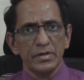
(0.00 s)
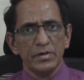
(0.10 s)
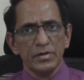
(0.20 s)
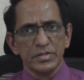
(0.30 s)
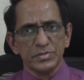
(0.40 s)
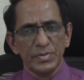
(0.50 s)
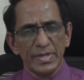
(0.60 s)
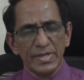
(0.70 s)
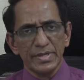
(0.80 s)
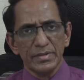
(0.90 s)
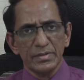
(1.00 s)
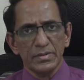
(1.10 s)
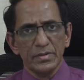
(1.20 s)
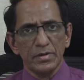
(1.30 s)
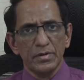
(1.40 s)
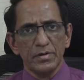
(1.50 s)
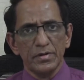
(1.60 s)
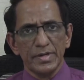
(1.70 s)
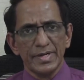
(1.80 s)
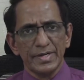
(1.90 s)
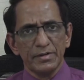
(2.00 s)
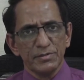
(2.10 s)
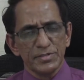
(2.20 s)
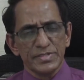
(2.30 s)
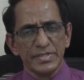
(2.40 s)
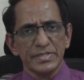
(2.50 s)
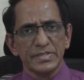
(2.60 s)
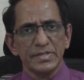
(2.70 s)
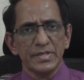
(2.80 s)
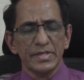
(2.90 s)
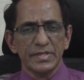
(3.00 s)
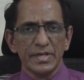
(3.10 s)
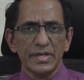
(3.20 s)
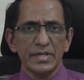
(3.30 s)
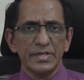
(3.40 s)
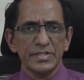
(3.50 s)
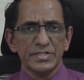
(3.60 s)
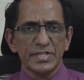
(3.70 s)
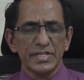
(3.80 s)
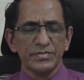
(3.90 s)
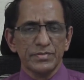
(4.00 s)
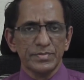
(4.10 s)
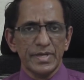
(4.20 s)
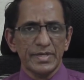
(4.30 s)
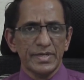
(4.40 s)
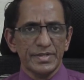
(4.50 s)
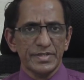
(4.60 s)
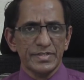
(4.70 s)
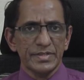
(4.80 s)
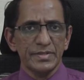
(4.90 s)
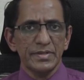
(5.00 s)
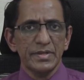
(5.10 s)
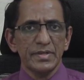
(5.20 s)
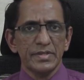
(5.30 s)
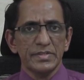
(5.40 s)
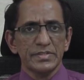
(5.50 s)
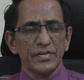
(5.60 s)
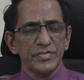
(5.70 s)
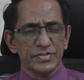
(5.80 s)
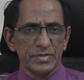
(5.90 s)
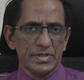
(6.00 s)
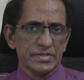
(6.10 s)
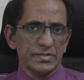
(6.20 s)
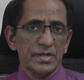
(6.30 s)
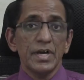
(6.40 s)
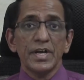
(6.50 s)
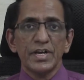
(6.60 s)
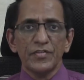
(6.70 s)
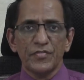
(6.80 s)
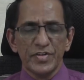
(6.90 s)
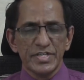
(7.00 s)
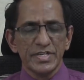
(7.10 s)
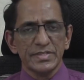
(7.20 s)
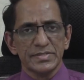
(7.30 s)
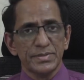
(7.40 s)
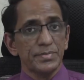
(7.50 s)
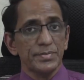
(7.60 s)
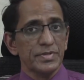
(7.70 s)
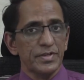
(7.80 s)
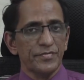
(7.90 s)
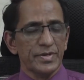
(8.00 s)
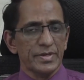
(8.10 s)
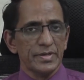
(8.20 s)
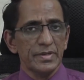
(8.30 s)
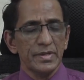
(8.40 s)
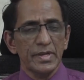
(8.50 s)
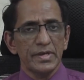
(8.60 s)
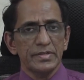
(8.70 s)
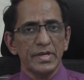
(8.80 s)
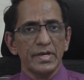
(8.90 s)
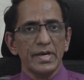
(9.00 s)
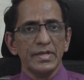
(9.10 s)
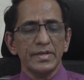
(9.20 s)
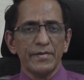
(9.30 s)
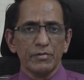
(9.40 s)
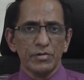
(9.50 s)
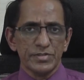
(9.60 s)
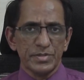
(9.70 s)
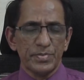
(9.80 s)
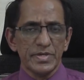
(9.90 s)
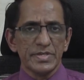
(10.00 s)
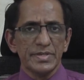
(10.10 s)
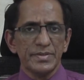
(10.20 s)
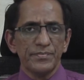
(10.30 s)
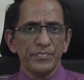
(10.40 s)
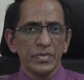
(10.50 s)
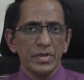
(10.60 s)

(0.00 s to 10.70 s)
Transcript: or swelling or a constant regular discharge from the anal region. These are fistulas. In fissure, the symptoms are different. They either have constipation